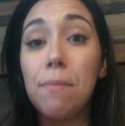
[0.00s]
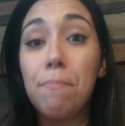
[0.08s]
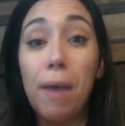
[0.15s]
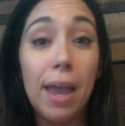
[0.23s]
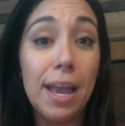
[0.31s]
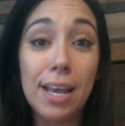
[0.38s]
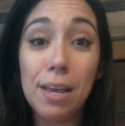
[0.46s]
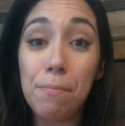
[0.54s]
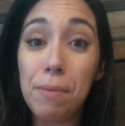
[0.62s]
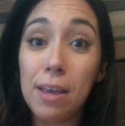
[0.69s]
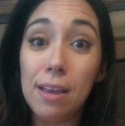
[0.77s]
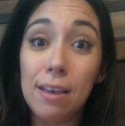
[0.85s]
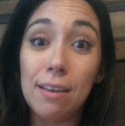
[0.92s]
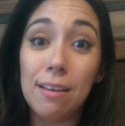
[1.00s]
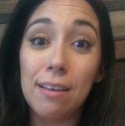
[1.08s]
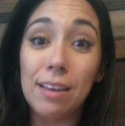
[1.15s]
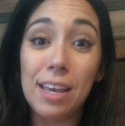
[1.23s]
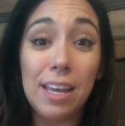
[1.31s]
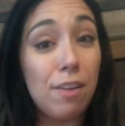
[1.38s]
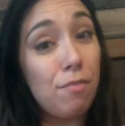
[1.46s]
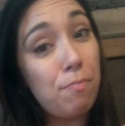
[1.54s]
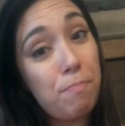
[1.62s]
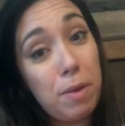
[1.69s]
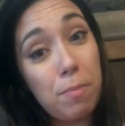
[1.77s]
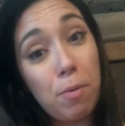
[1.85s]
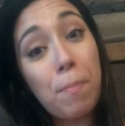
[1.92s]
paint can be can give
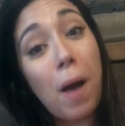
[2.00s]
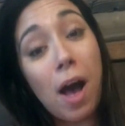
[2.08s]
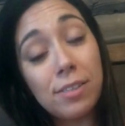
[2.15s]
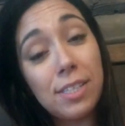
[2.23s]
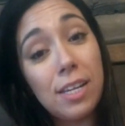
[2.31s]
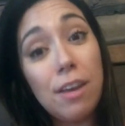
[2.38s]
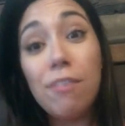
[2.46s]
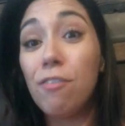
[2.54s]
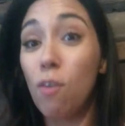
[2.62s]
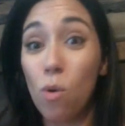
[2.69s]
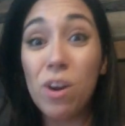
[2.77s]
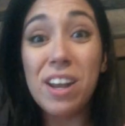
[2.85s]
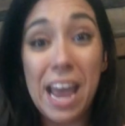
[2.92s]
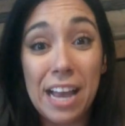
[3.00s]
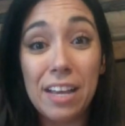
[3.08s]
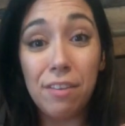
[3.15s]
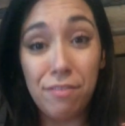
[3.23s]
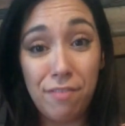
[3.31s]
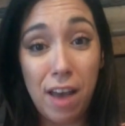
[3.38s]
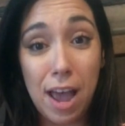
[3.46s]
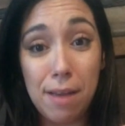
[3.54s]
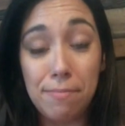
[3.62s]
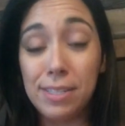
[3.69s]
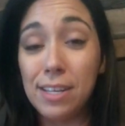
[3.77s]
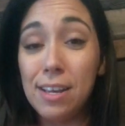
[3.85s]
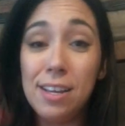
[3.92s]
people positive or negative
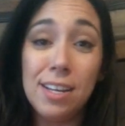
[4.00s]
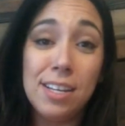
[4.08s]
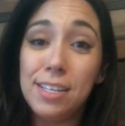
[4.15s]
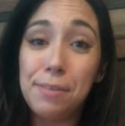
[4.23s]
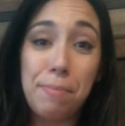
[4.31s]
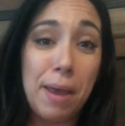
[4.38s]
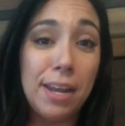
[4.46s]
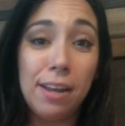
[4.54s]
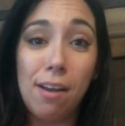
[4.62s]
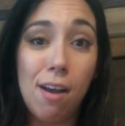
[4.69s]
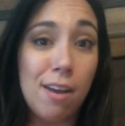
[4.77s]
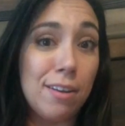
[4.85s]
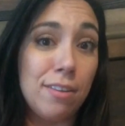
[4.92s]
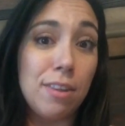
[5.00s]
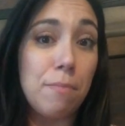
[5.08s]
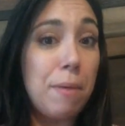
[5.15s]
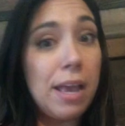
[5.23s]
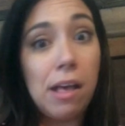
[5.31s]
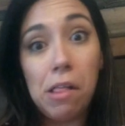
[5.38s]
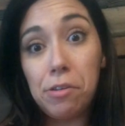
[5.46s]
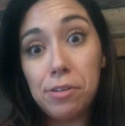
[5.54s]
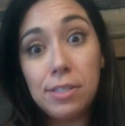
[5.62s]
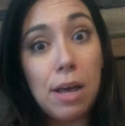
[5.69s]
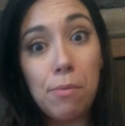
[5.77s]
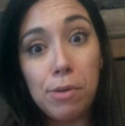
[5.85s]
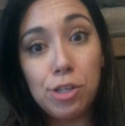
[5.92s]
vibes depending on the paint
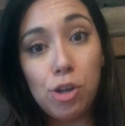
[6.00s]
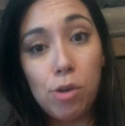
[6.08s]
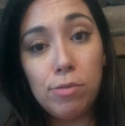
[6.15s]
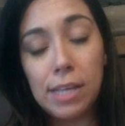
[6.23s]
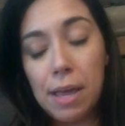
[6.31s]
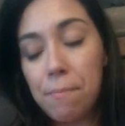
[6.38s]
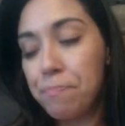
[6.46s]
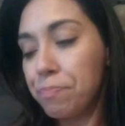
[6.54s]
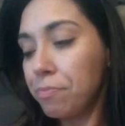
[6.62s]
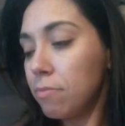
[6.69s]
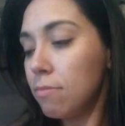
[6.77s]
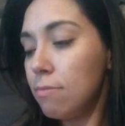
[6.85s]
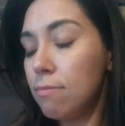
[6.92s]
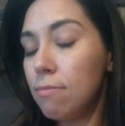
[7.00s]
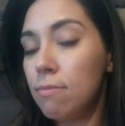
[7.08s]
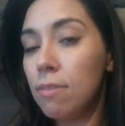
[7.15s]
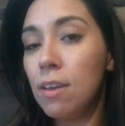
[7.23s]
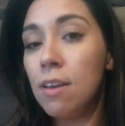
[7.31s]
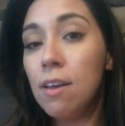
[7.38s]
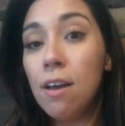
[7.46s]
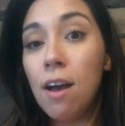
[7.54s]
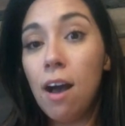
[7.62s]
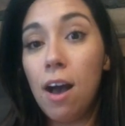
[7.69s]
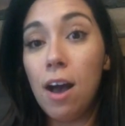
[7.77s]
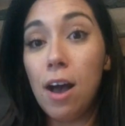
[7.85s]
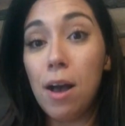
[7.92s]
colors that were chosen.
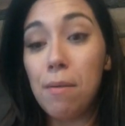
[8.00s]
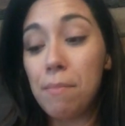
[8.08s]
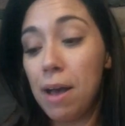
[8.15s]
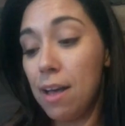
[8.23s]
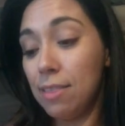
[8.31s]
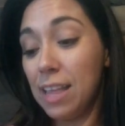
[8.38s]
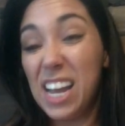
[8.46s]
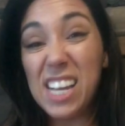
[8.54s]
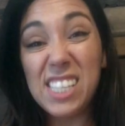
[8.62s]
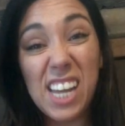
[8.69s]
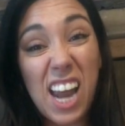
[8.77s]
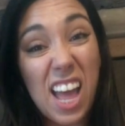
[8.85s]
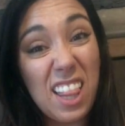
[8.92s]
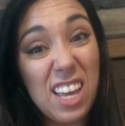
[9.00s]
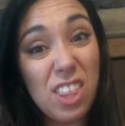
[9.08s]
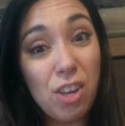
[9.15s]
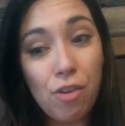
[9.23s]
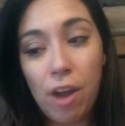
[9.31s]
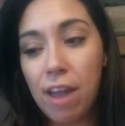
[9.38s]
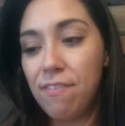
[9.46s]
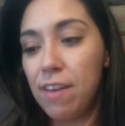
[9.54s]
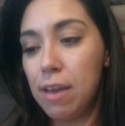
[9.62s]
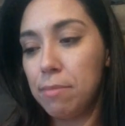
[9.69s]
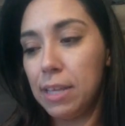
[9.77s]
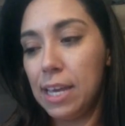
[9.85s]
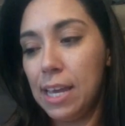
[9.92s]
Um, like I said, I like the gray
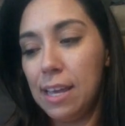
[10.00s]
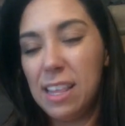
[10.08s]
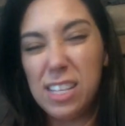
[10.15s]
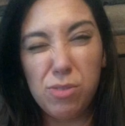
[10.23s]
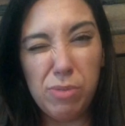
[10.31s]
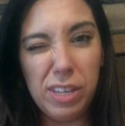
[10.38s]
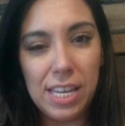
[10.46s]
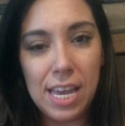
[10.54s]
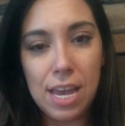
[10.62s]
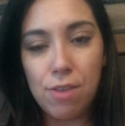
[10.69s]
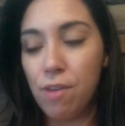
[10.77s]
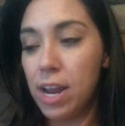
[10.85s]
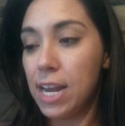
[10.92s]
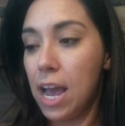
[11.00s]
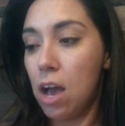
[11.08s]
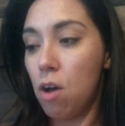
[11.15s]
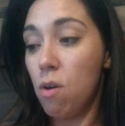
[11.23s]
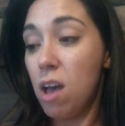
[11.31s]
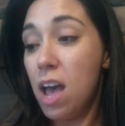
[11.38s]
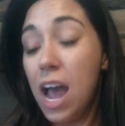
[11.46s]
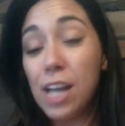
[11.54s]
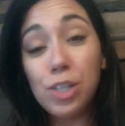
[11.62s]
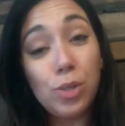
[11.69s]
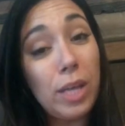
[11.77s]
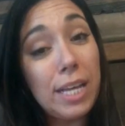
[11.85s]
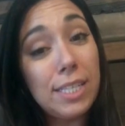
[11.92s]
family. That's really in right now. I
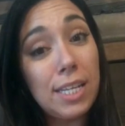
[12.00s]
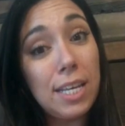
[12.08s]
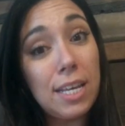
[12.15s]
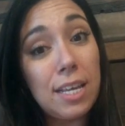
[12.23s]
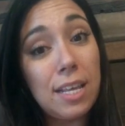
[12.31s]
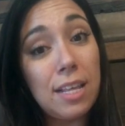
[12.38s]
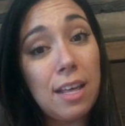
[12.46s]
do like to,